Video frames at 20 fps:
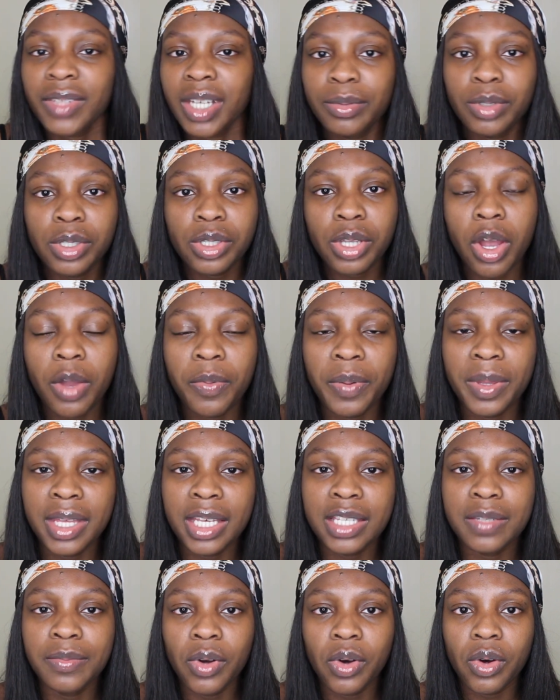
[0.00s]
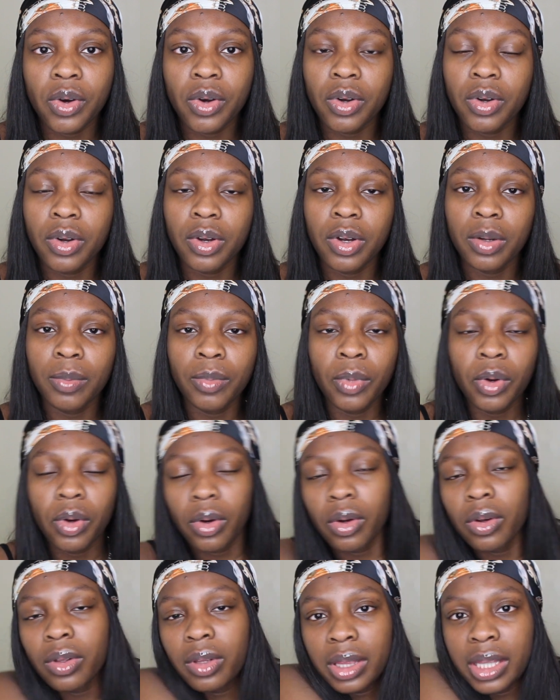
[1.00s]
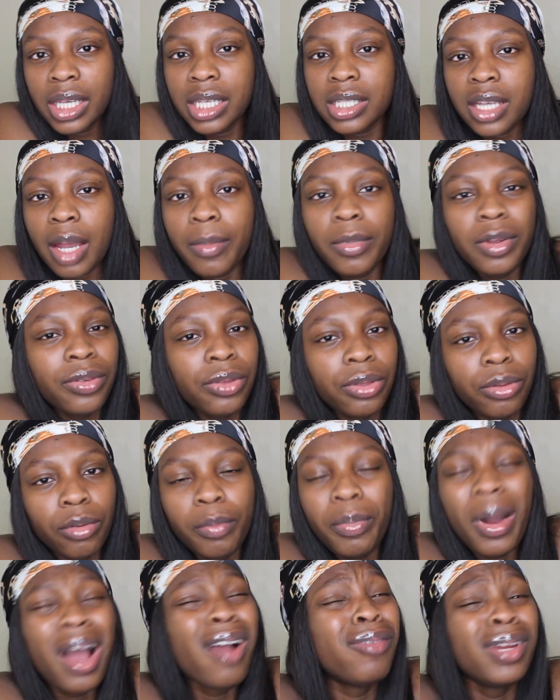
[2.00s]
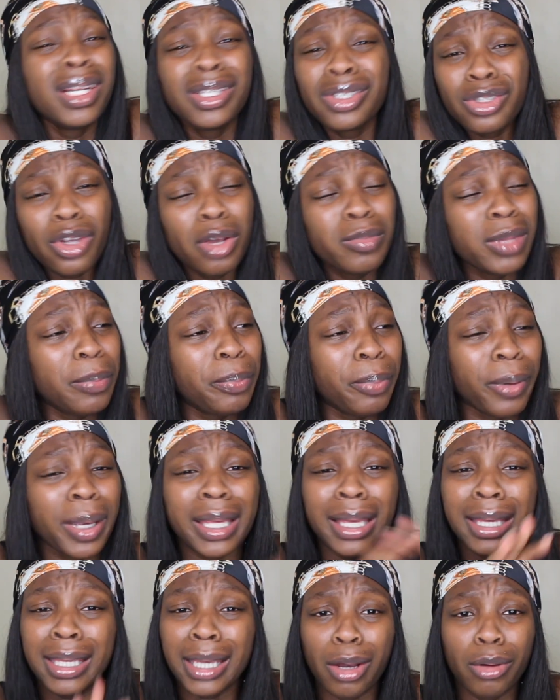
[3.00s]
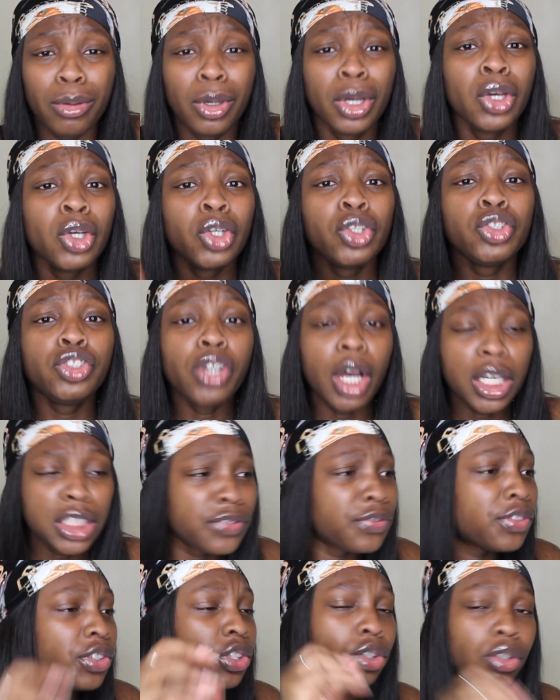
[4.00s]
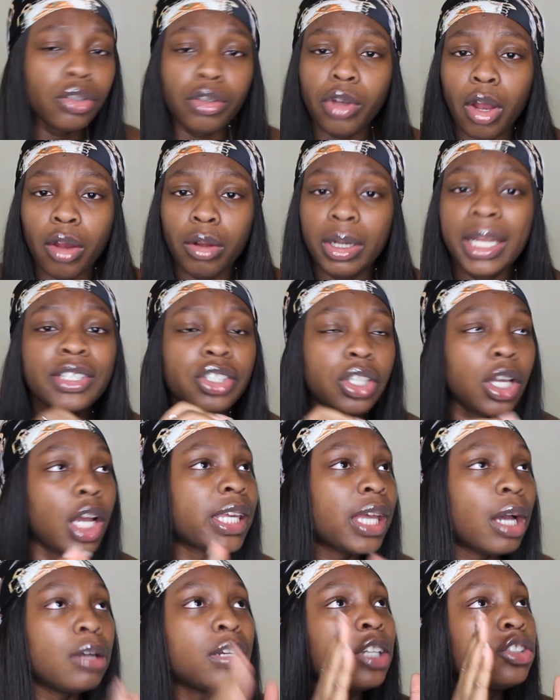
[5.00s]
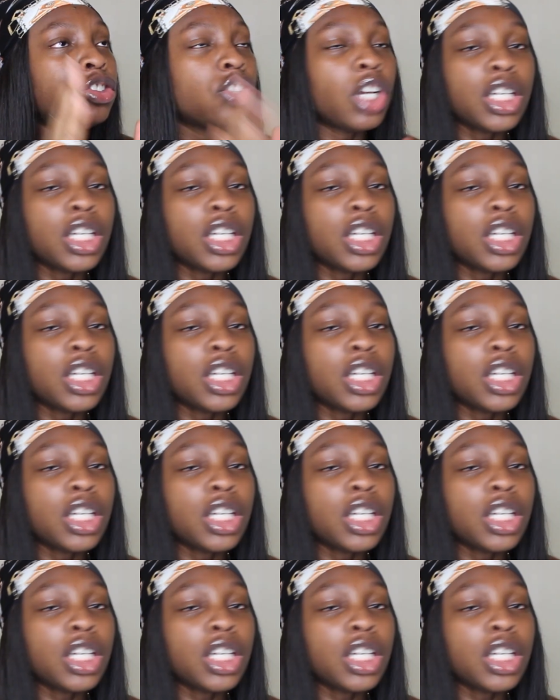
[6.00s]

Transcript: I'm just hoping there's more things coming through. But I really just hope they prick a girl just for Hugo. Literally, a girl that's